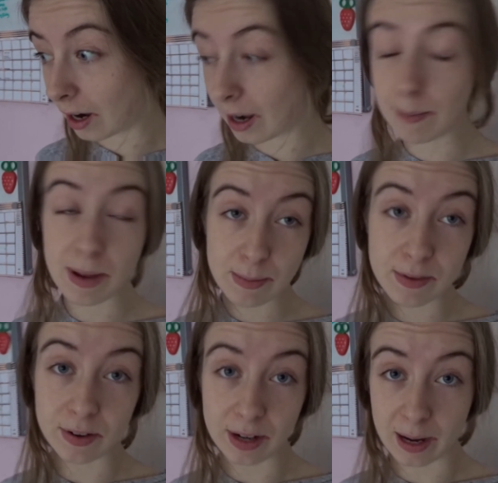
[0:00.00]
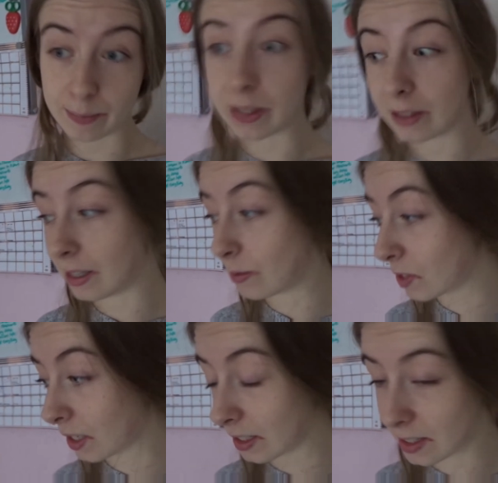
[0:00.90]
It made me very happy. It was
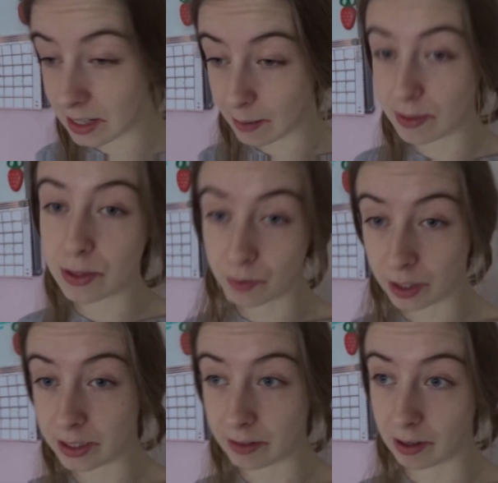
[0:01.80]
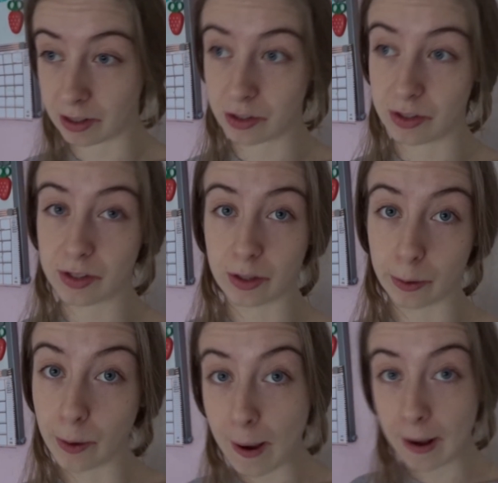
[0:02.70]
like a step in the right direction. So
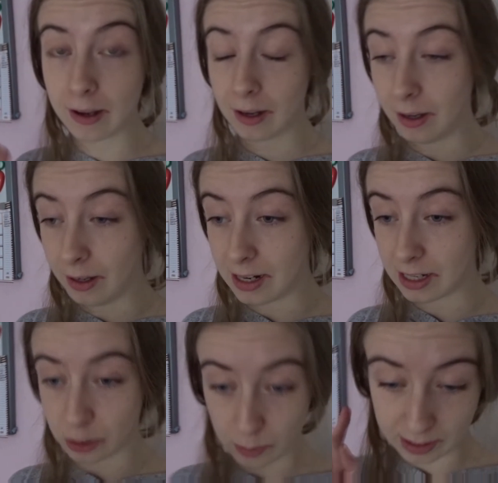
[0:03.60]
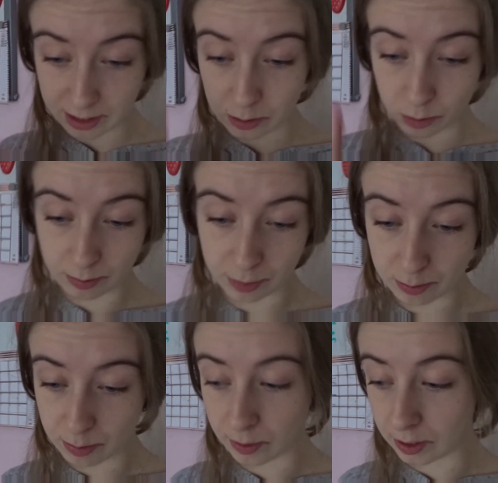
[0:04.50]
next week, that's what I'm going to
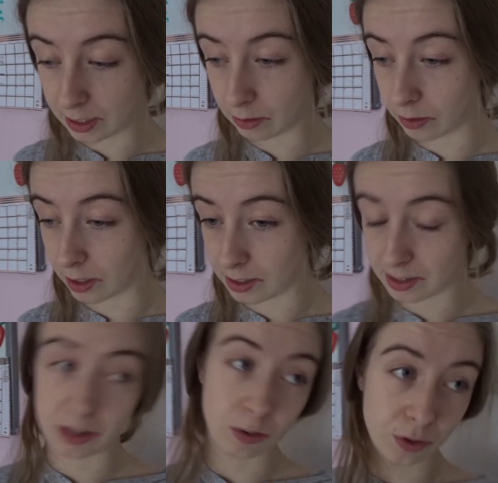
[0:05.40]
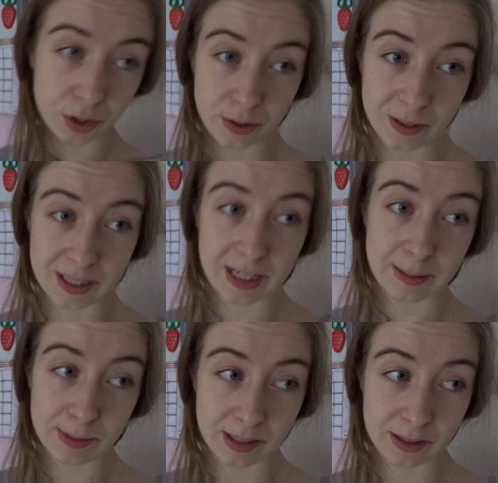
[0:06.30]
be working on. I decided not to do it today
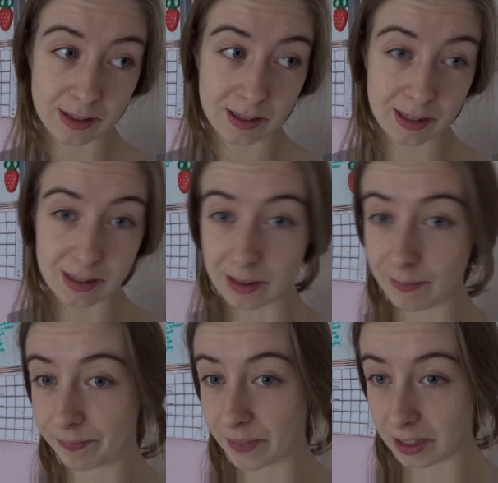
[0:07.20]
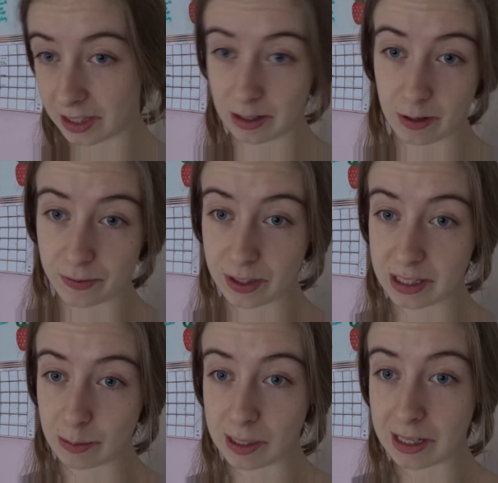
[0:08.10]
because I think after
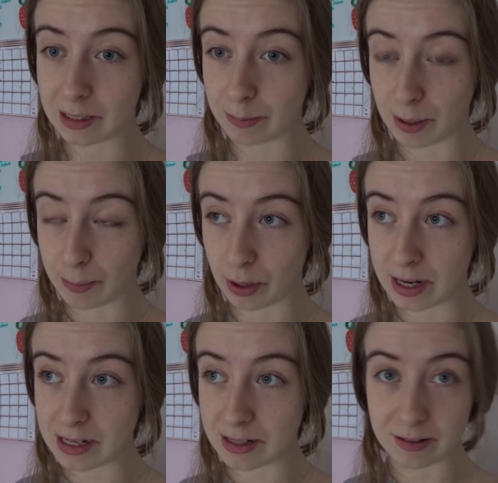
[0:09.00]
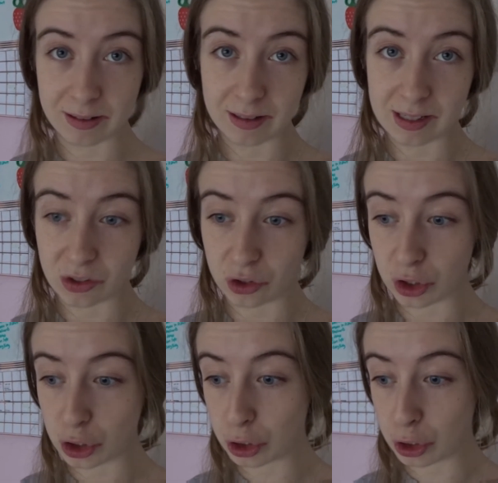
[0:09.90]
this week, my brain is
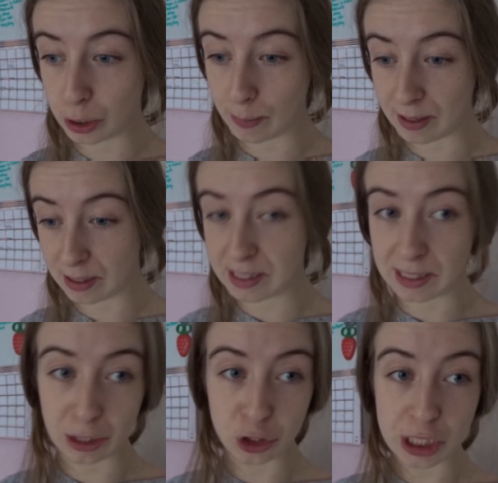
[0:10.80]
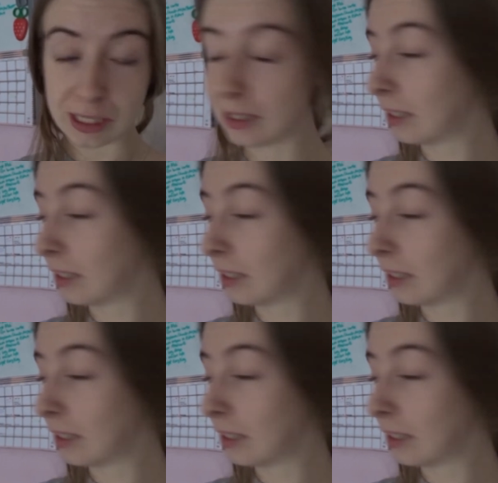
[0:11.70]
just a bit sludgy.